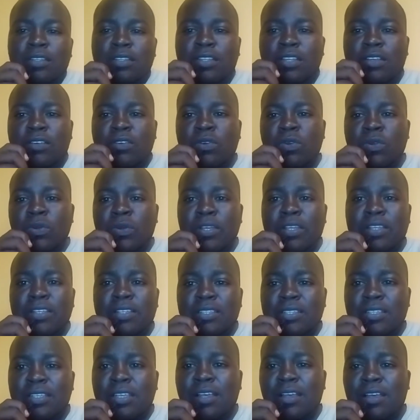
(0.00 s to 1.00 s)

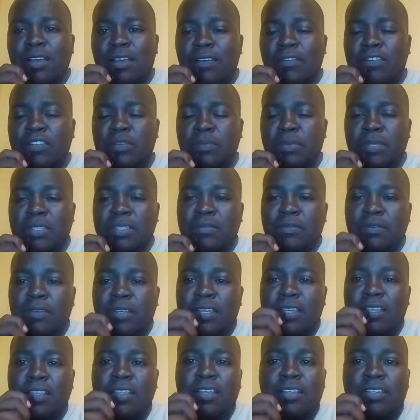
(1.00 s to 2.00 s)
drawings are
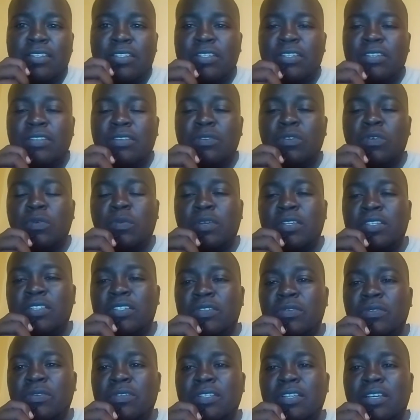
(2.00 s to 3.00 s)
specifying that you must
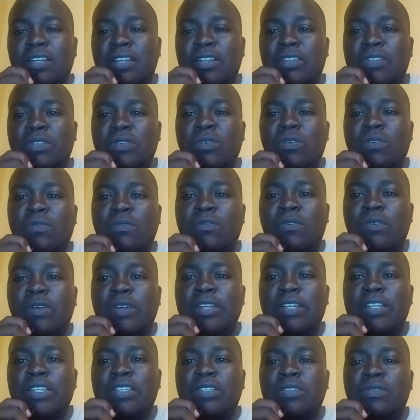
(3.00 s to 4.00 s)
use a ratio of
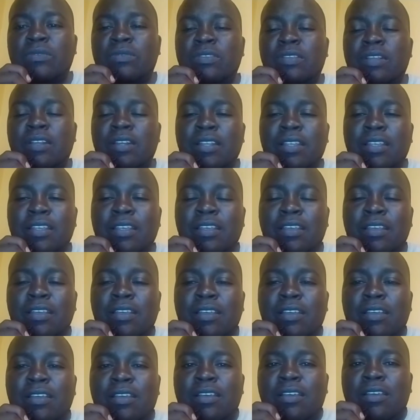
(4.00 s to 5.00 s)
1:3,
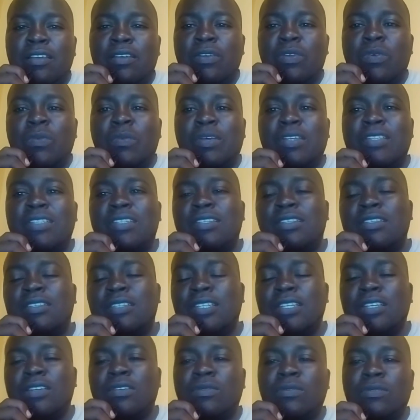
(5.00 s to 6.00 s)
you must
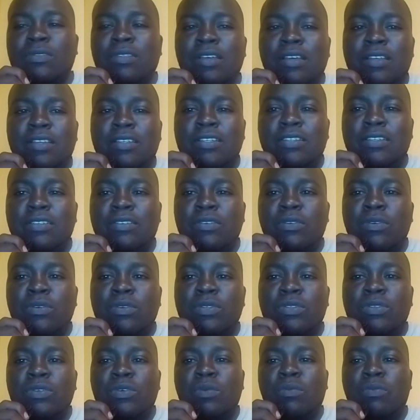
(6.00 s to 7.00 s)
stick to that.
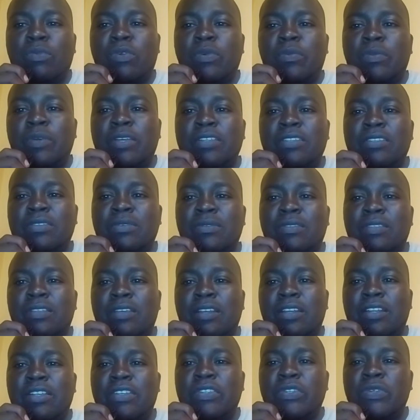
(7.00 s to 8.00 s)
Don't compromise on the
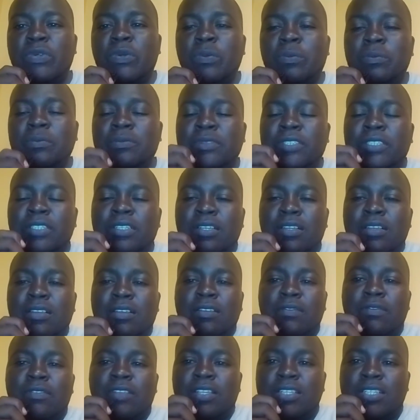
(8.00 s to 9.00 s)
ratio.
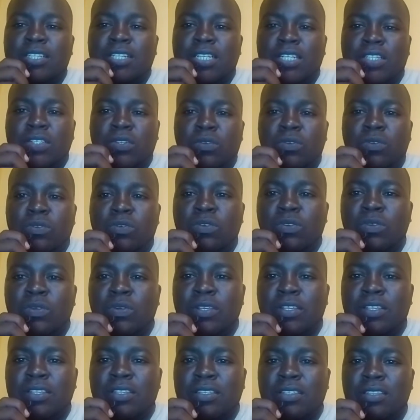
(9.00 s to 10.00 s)
If the structural
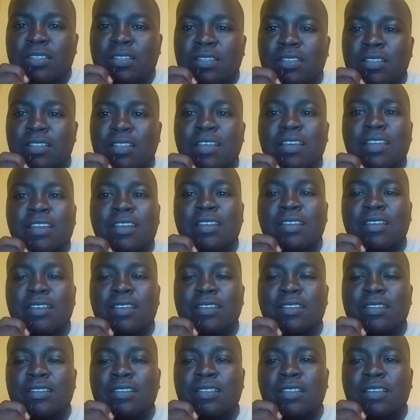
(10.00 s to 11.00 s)
drawings, they're
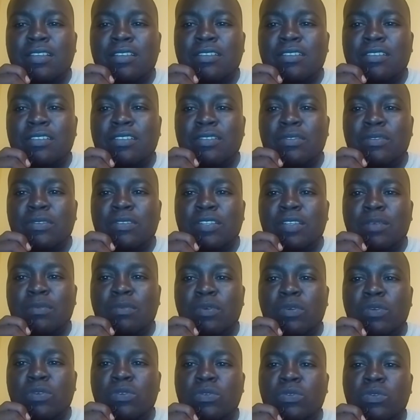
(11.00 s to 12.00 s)
indicating that you're
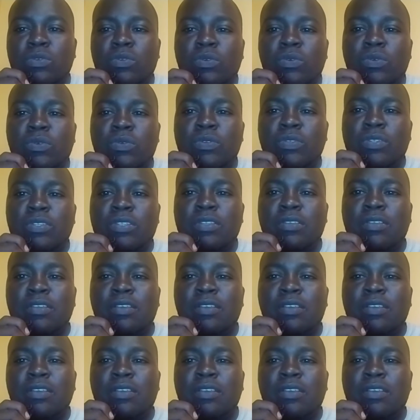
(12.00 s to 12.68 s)
supposed to use